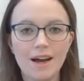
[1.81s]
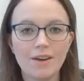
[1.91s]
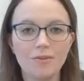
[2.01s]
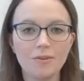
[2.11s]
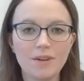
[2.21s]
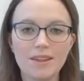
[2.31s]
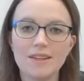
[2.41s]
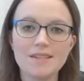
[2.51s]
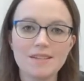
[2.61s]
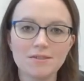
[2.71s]
everyone,
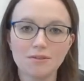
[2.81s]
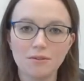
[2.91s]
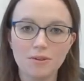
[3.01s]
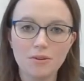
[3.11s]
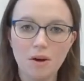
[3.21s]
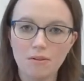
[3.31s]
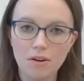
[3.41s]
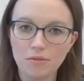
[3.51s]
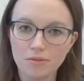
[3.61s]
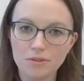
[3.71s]
this is a review of
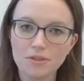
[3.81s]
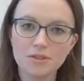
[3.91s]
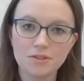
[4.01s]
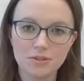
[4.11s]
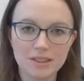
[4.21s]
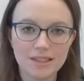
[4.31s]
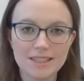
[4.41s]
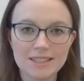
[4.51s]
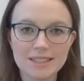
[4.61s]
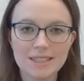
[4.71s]
our first string
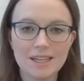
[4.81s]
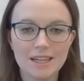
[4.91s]
lesson.